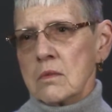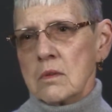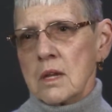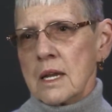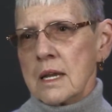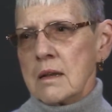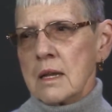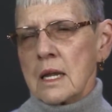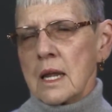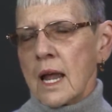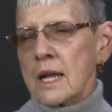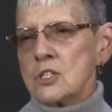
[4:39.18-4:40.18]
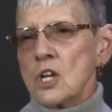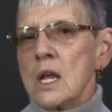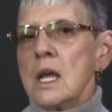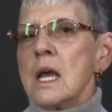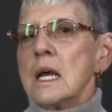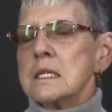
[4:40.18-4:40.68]
he didn't engage
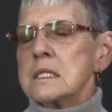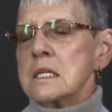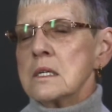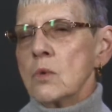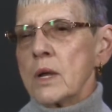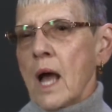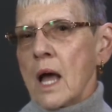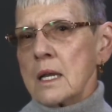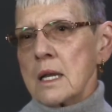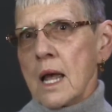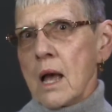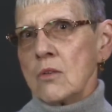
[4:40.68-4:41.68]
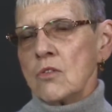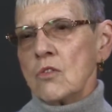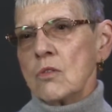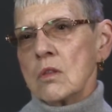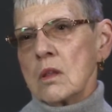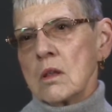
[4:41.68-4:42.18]
until we got down
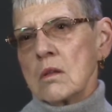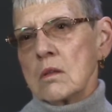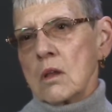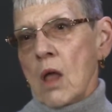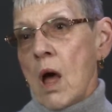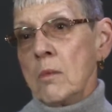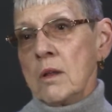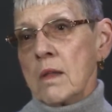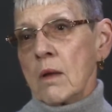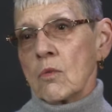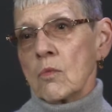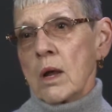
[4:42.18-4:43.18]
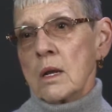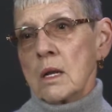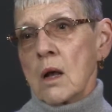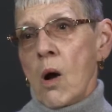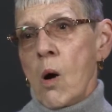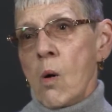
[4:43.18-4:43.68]
to the lobby and they were ready to
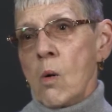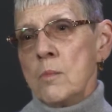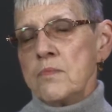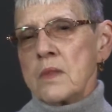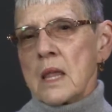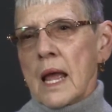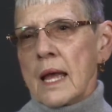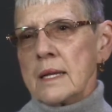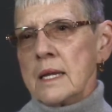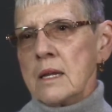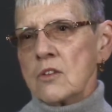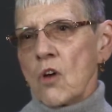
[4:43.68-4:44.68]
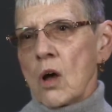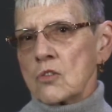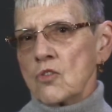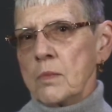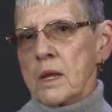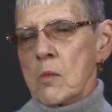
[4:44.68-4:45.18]
go. And he talked
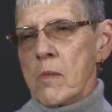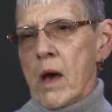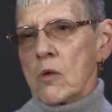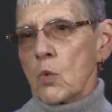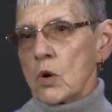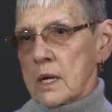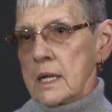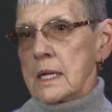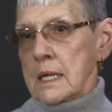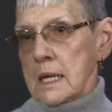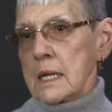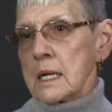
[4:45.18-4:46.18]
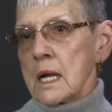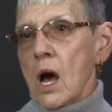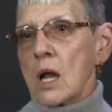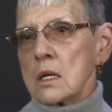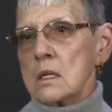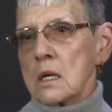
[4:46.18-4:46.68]
to me about working at
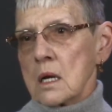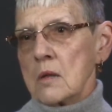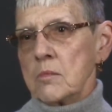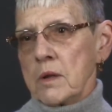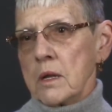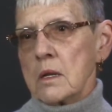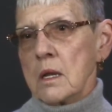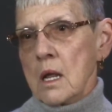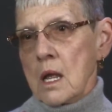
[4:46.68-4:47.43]
Kennecott, and there had been